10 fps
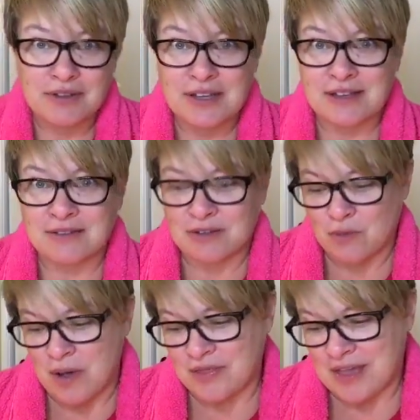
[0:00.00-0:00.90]
the The
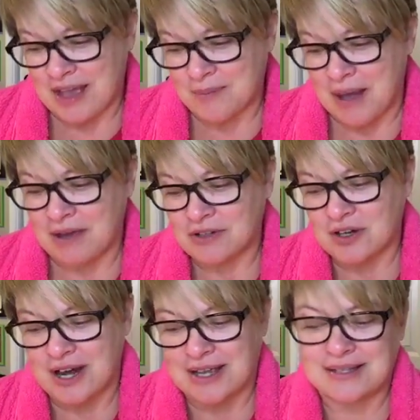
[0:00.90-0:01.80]
one thing about
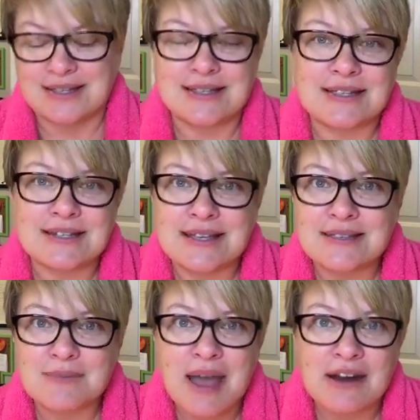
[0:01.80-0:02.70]
trains is it
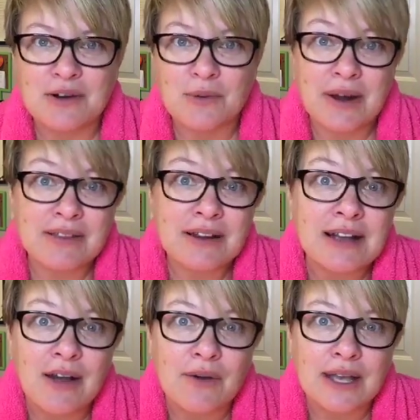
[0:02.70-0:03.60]
doesn't matter where they're
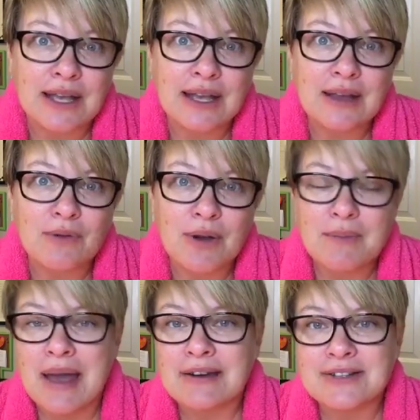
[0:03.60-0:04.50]
going. What
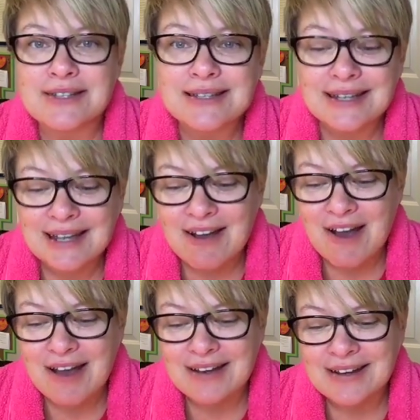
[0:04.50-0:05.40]
matters is getting
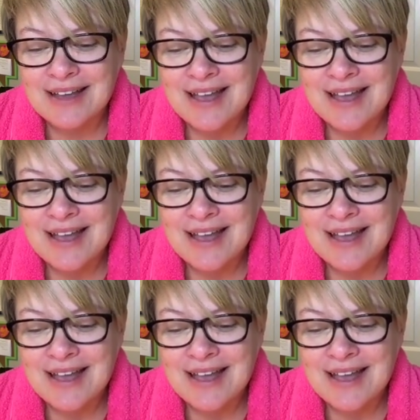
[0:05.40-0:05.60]
on.